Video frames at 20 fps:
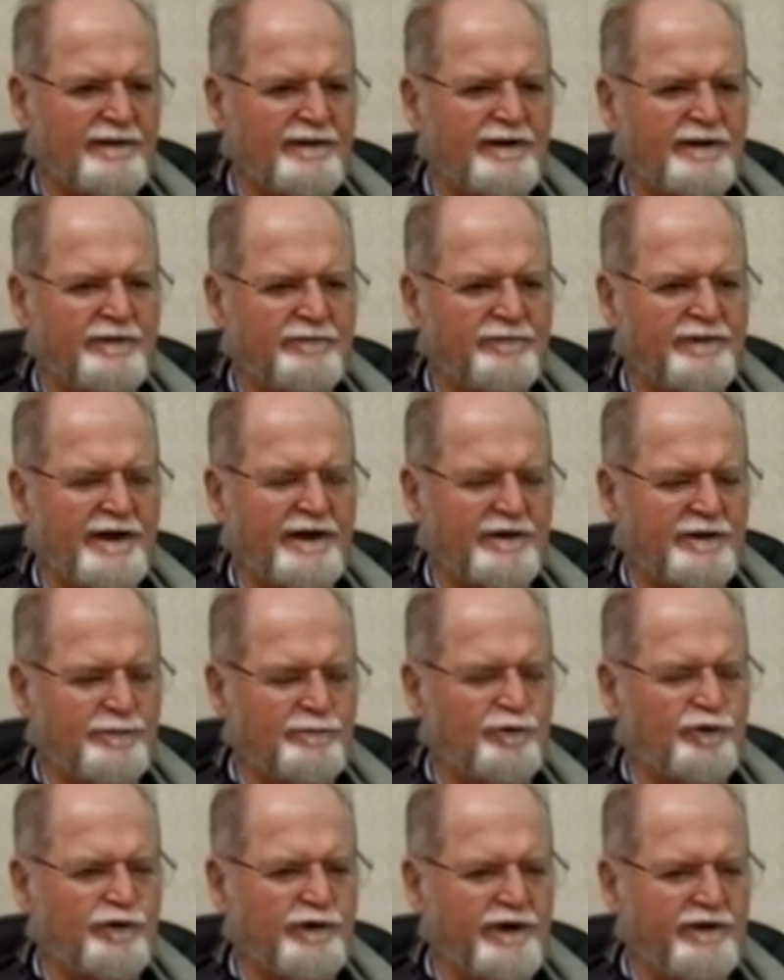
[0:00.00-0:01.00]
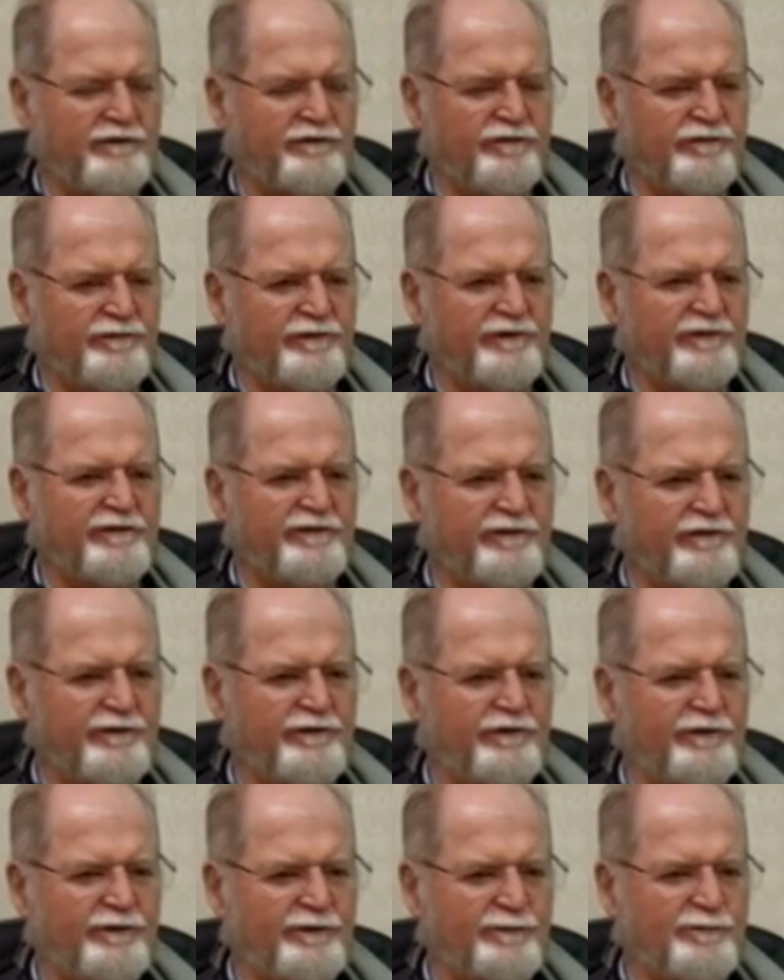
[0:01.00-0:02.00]
In fact, the more astrophysics you
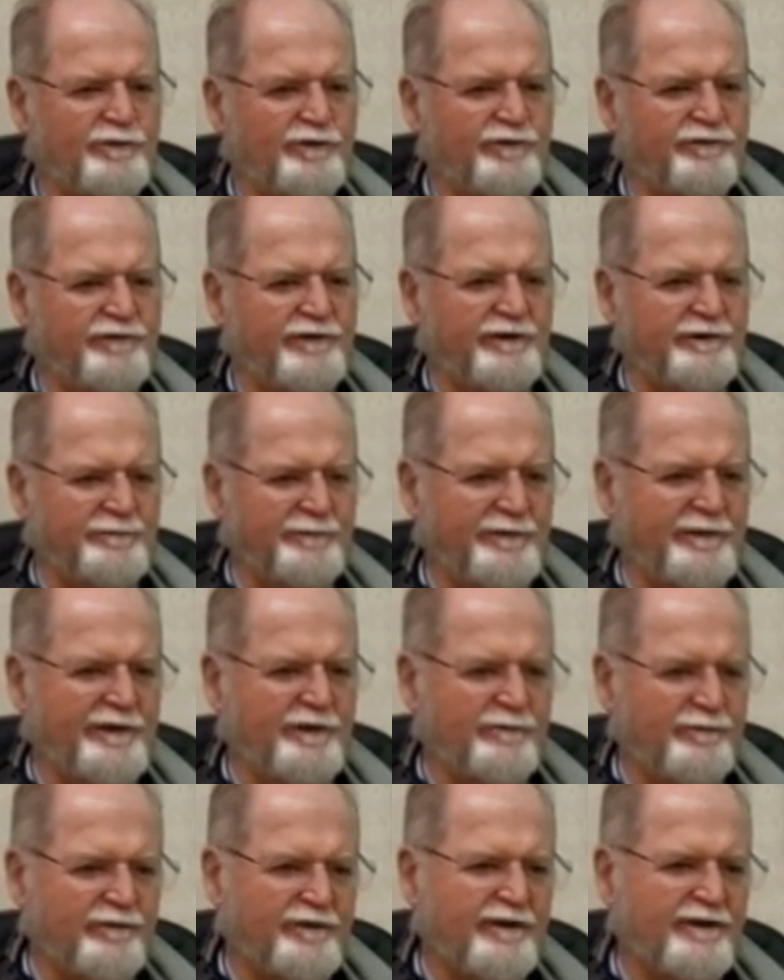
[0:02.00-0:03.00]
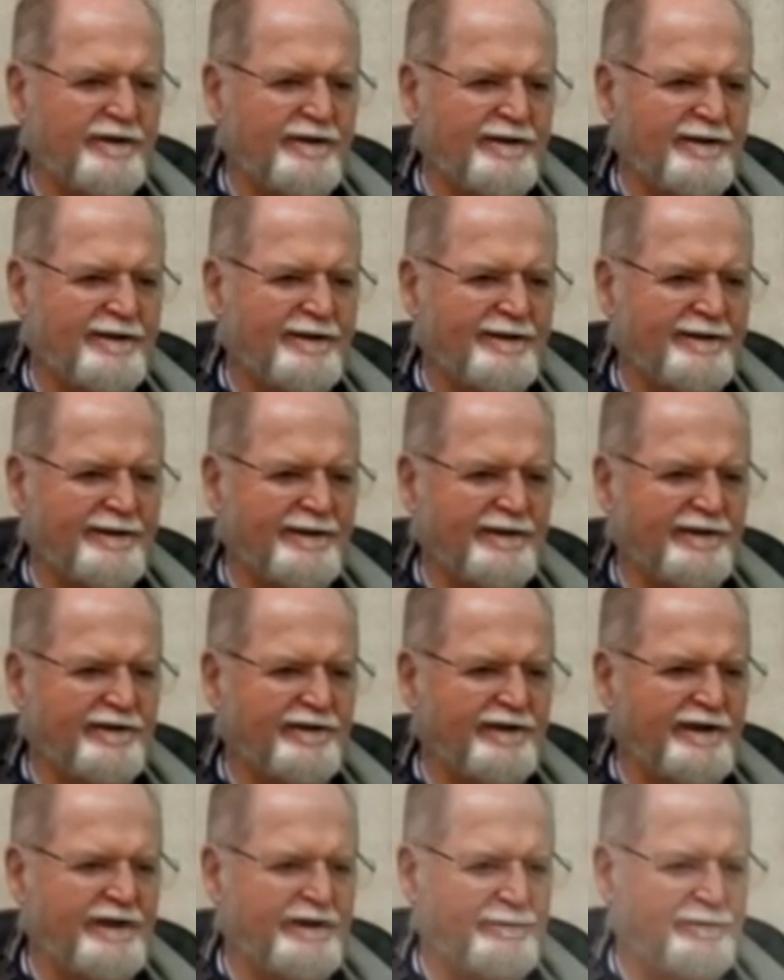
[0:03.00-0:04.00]
know, the more fun it becomes to
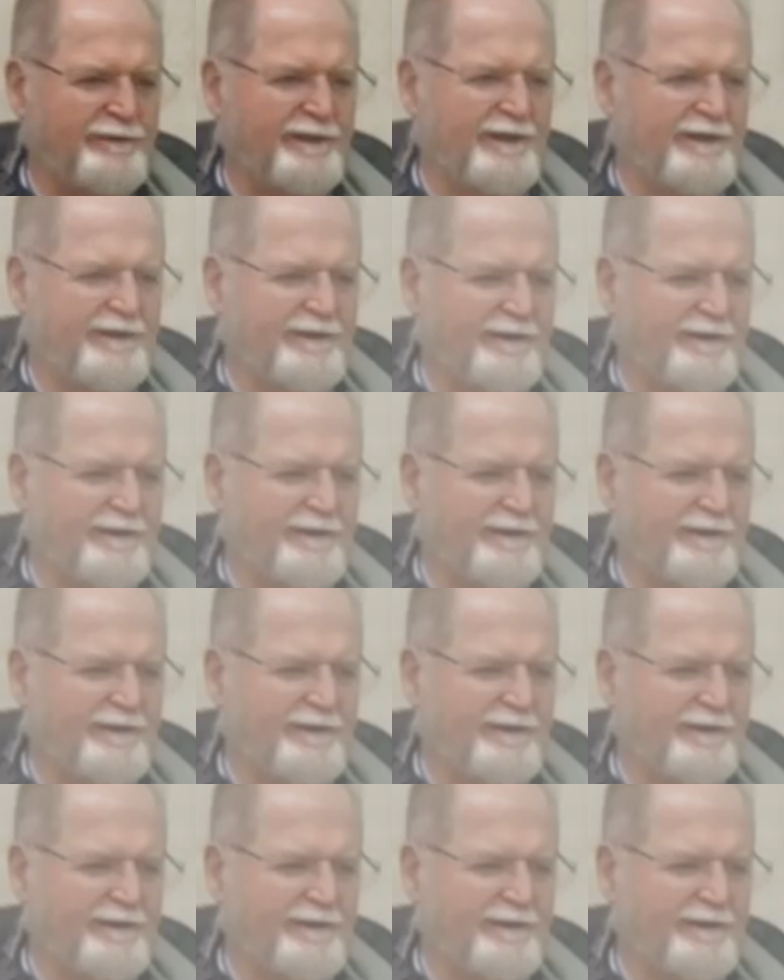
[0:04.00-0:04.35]
design a planet.